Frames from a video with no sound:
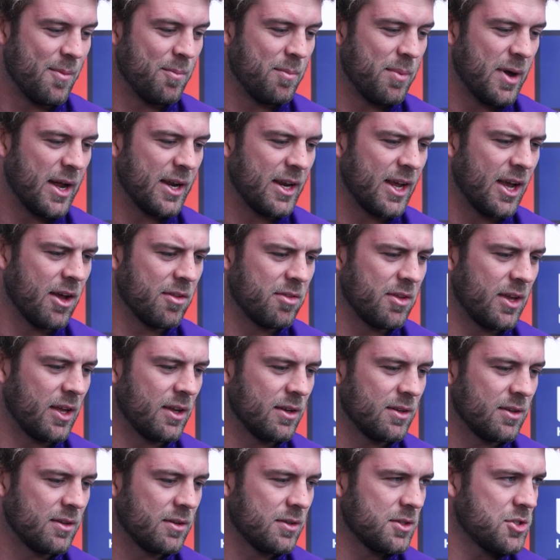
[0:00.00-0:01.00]
but yeah, I think
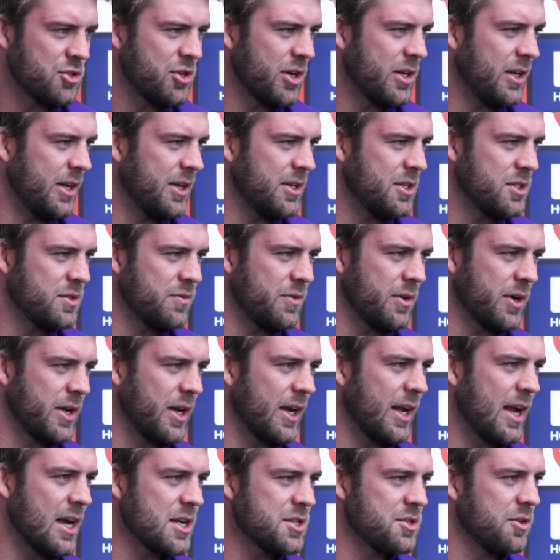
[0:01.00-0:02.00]
strictly just for
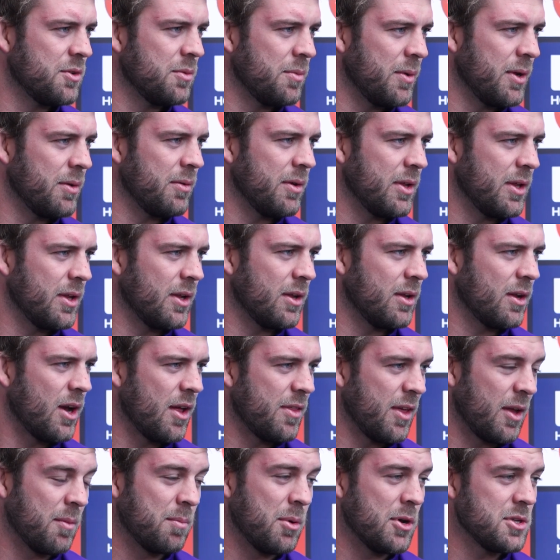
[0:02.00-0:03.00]
concussion would be really, I
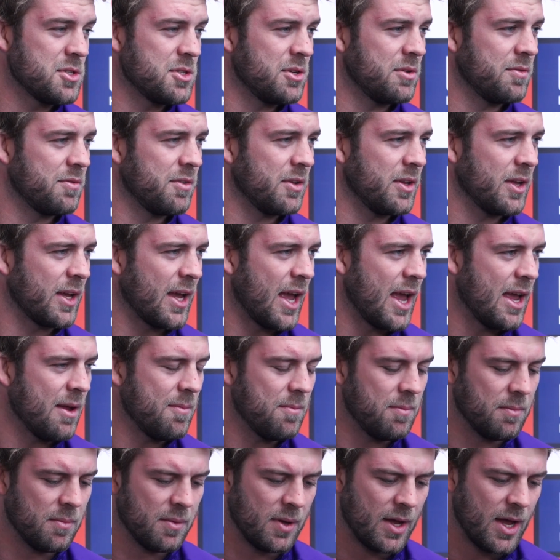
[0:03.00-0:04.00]
think, positive for the
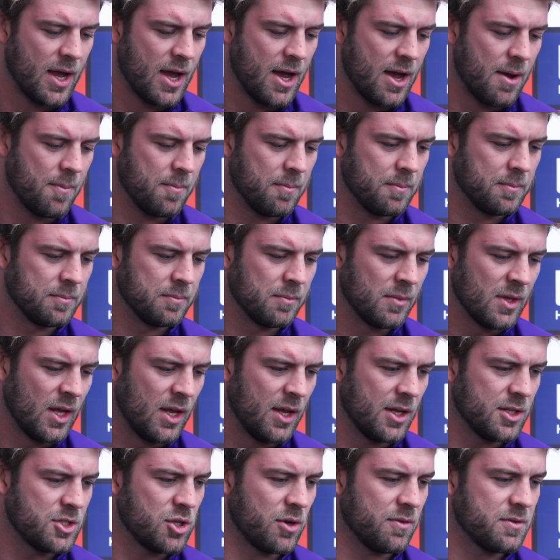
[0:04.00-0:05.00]
game.
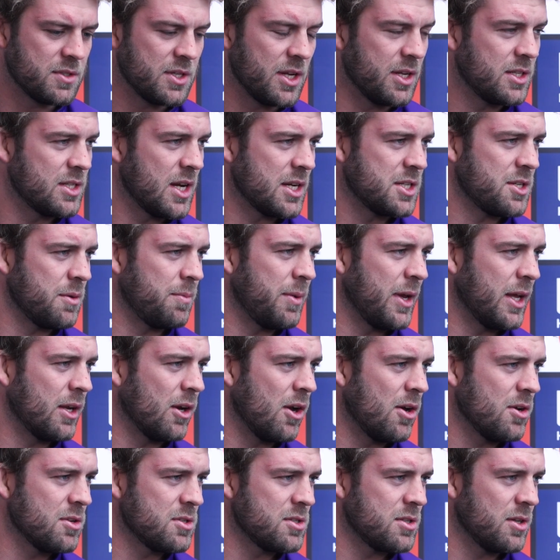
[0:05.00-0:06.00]
It's obviously such a big
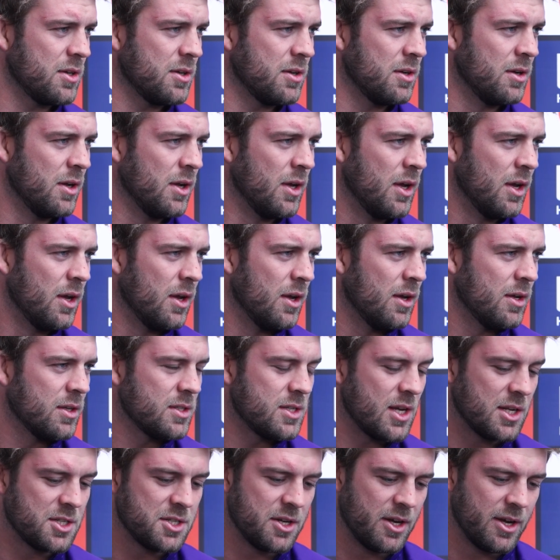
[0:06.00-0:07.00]
loss and
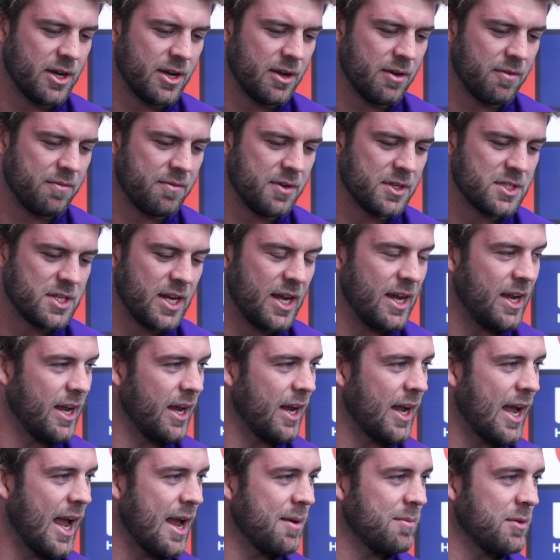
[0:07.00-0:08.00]
such a
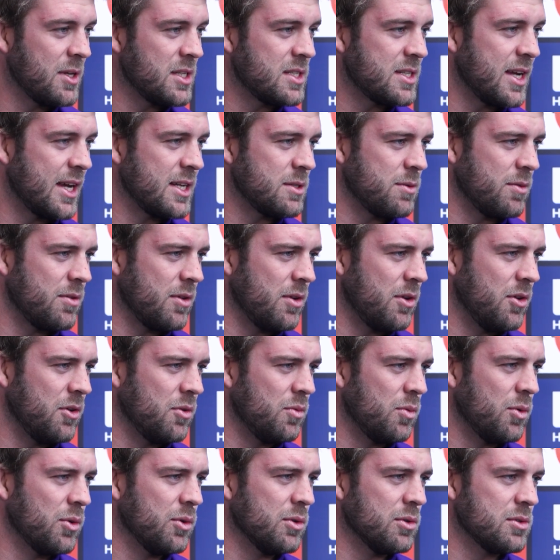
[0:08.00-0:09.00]
fatiguing game these days with the new
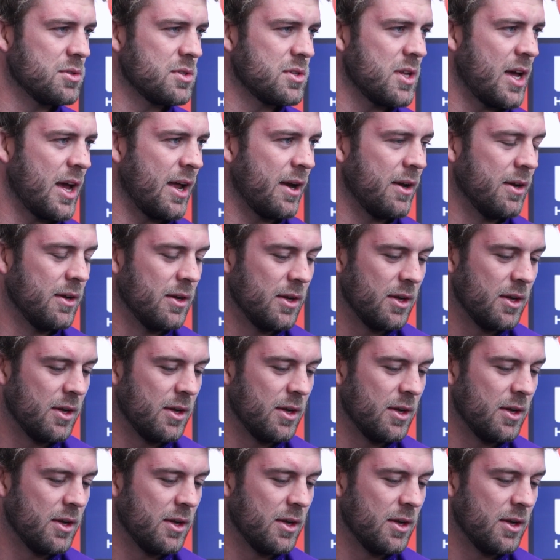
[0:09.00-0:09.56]
rules that